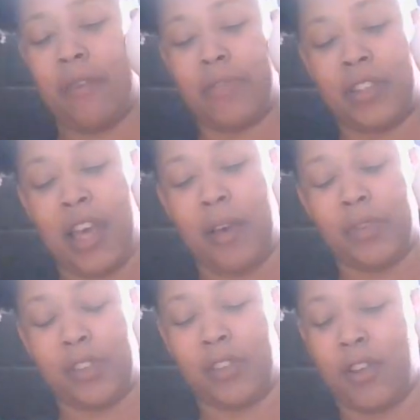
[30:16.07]
was I was
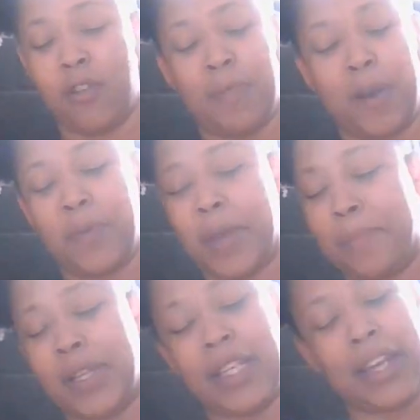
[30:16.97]
on my way
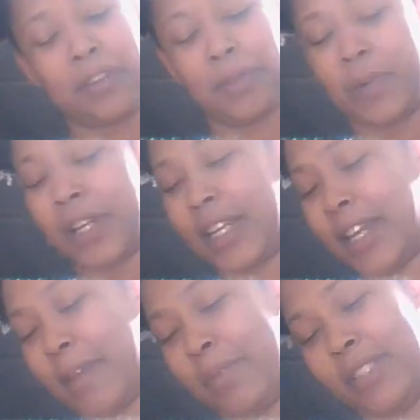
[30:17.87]
pulling out the parking
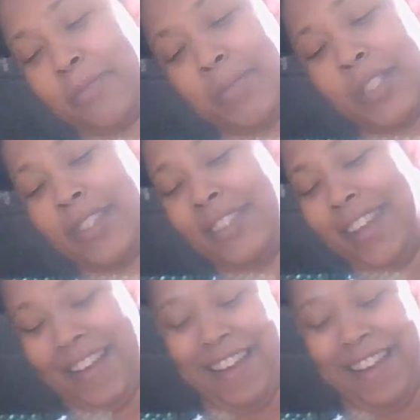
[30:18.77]
lot, bitch. I'm done.